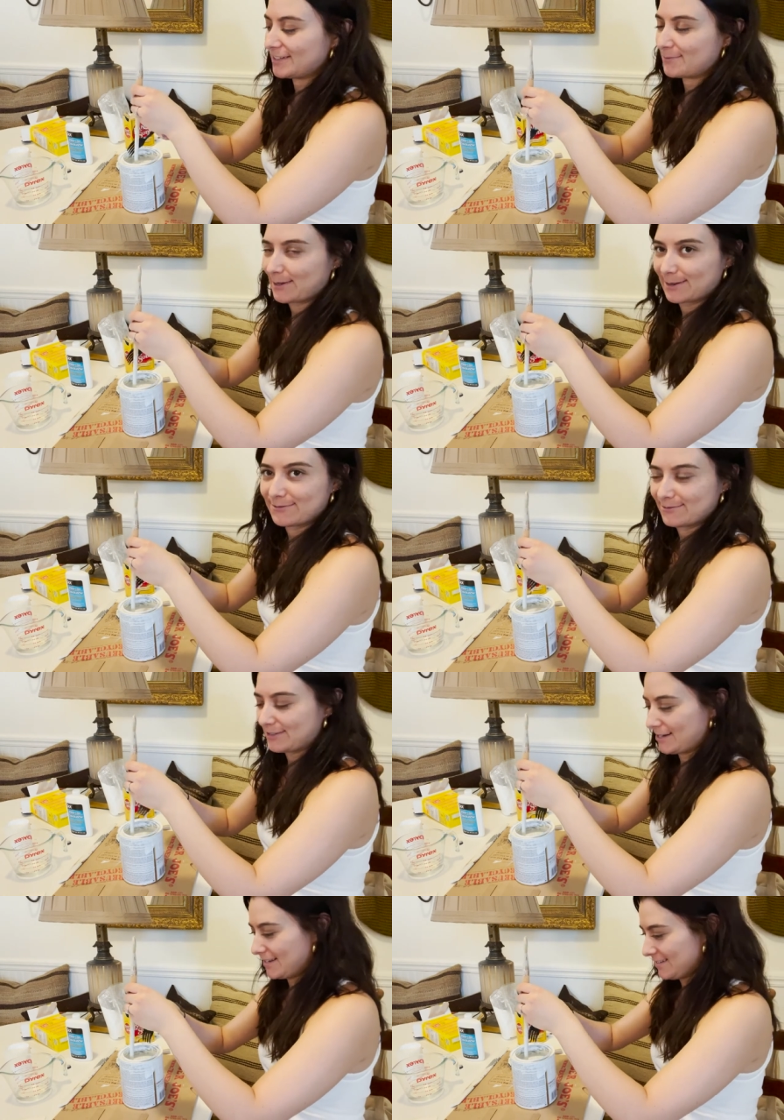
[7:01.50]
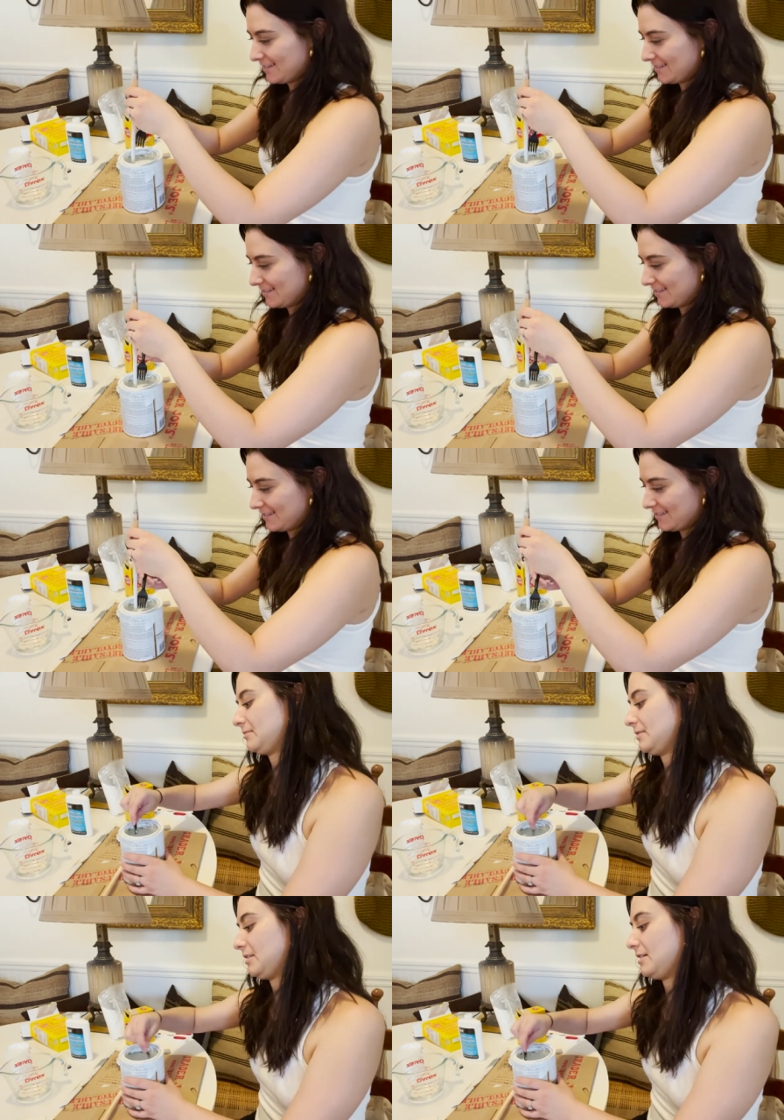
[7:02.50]
is being funny.
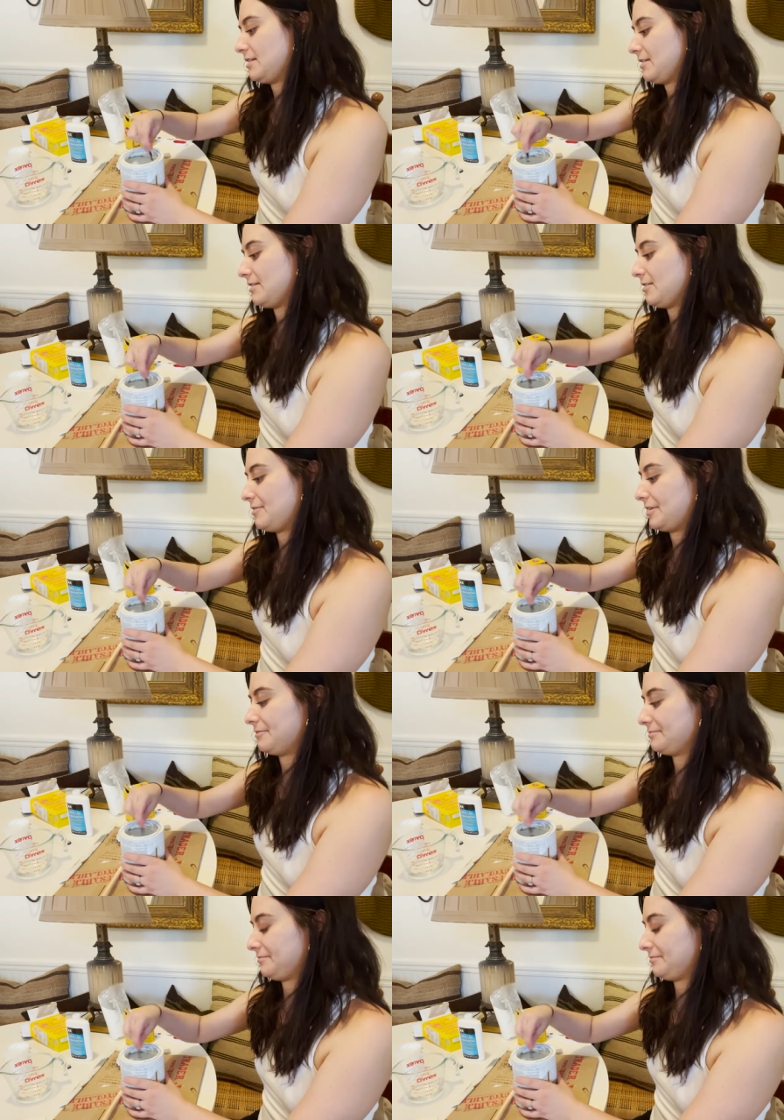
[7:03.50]
All right.